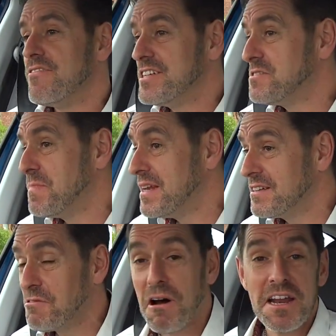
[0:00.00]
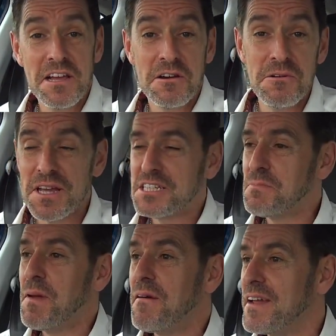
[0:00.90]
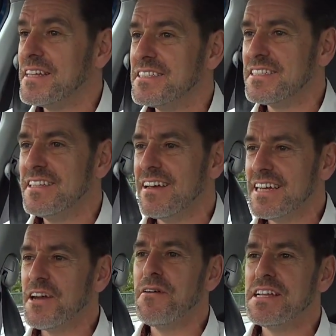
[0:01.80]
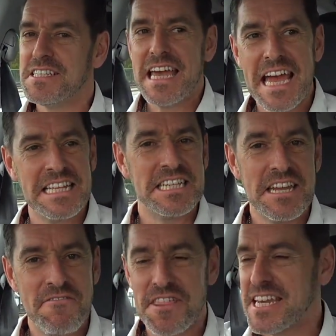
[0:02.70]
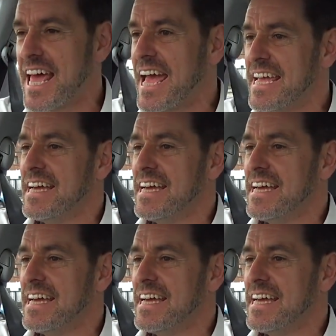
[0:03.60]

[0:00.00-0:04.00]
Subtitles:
It's been quite a cool experience, like going to Italy for the day.